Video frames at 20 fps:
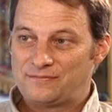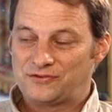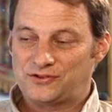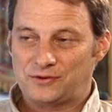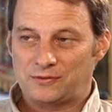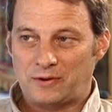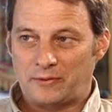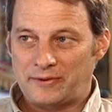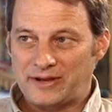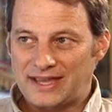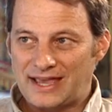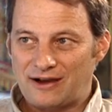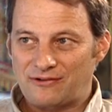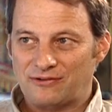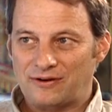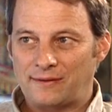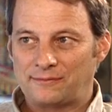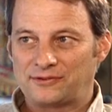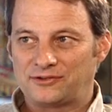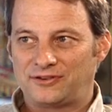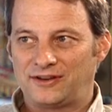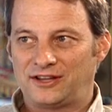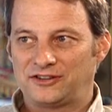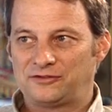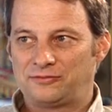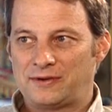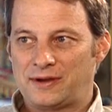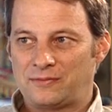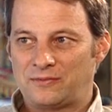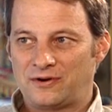So when we get
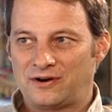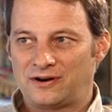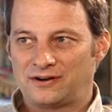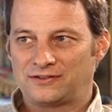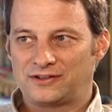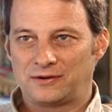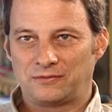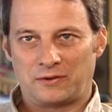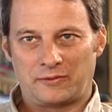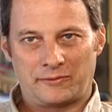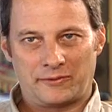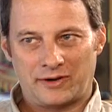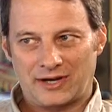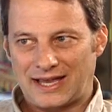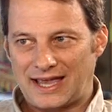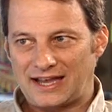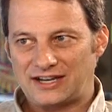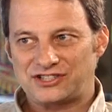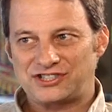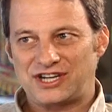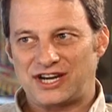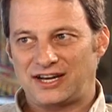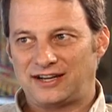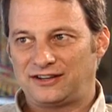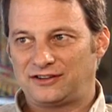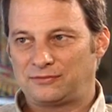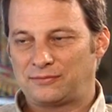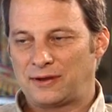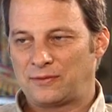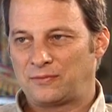Rumsfeld's memoirs and when we get
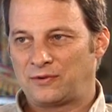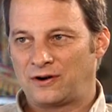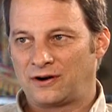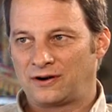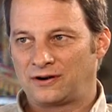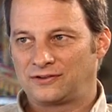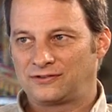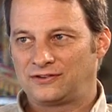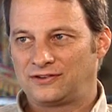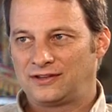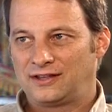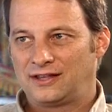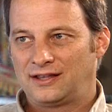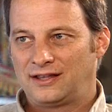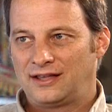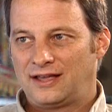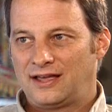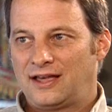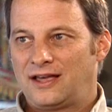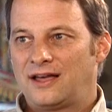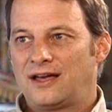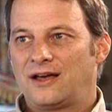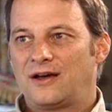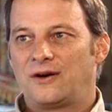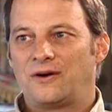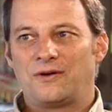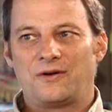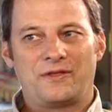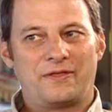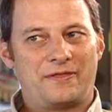Cheney's memoirs,
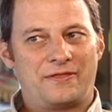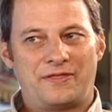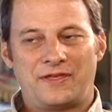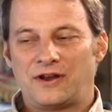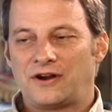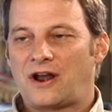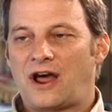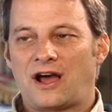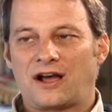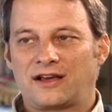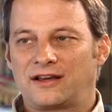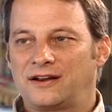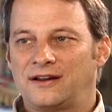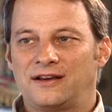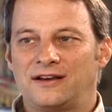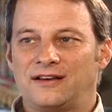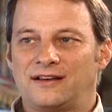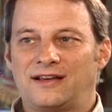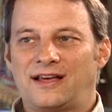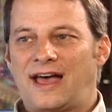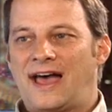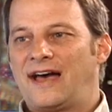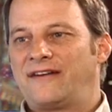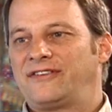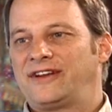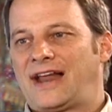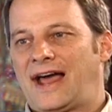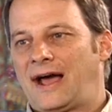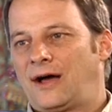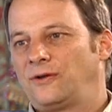they're not going to
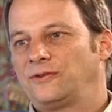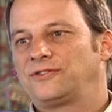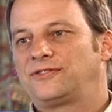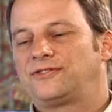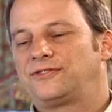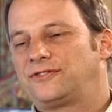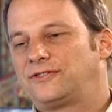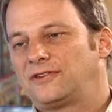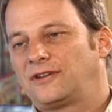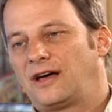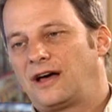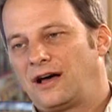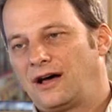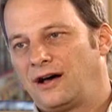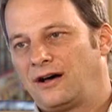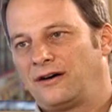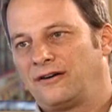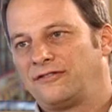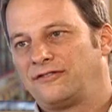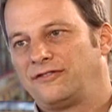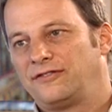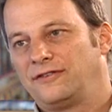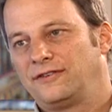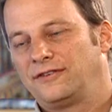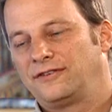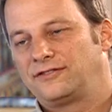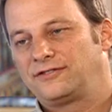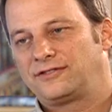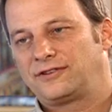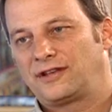have an ounce of
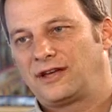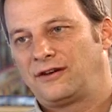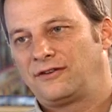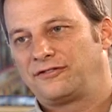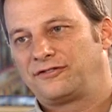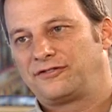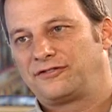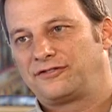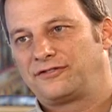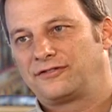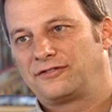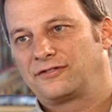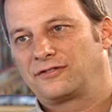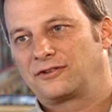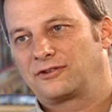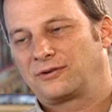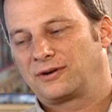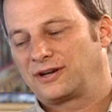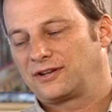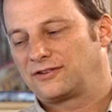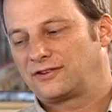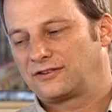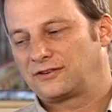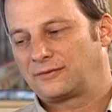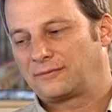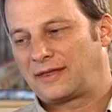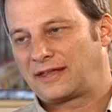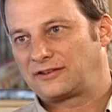self criticism.